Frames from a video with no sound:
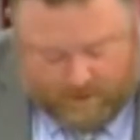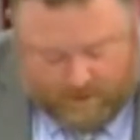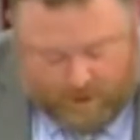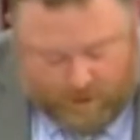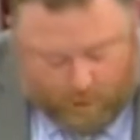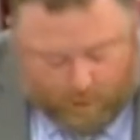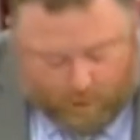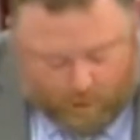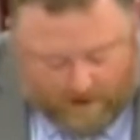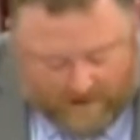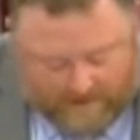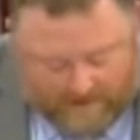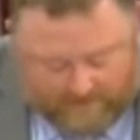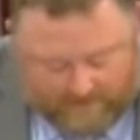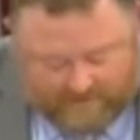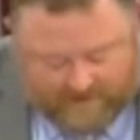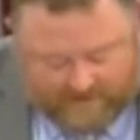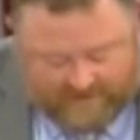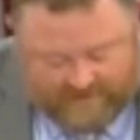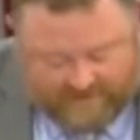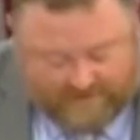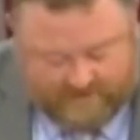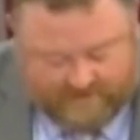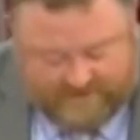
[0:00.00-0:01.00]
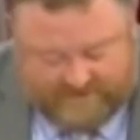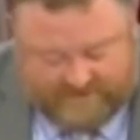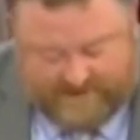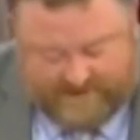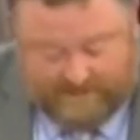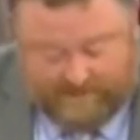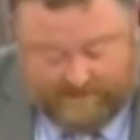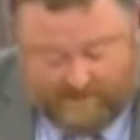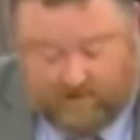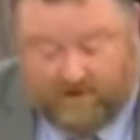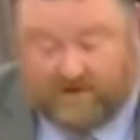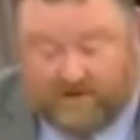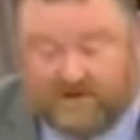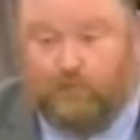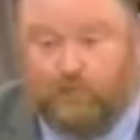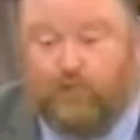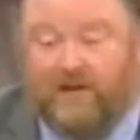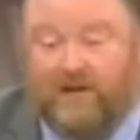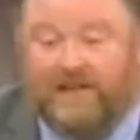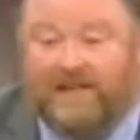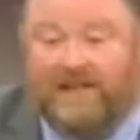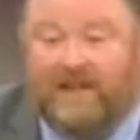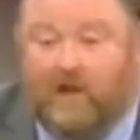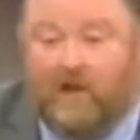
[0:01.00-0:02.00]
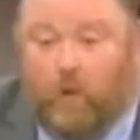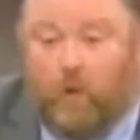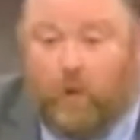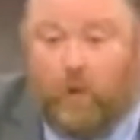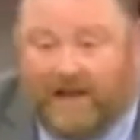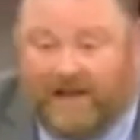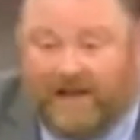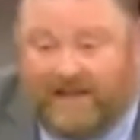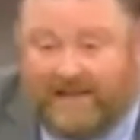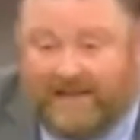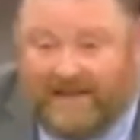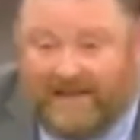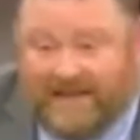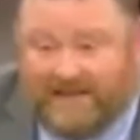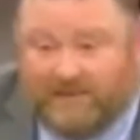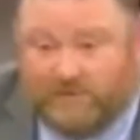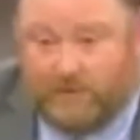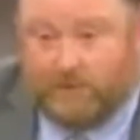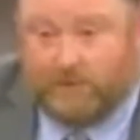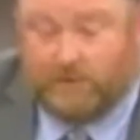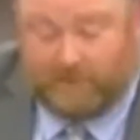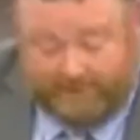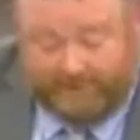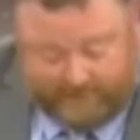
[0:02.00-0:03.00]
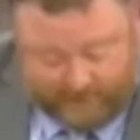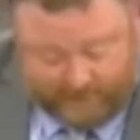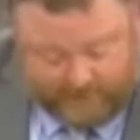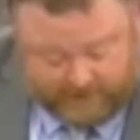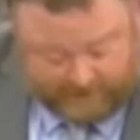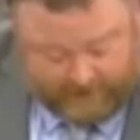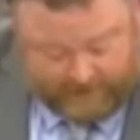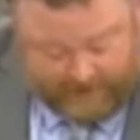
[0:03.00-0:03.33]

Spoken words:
One of the themes that came across really quickly as we reviewed your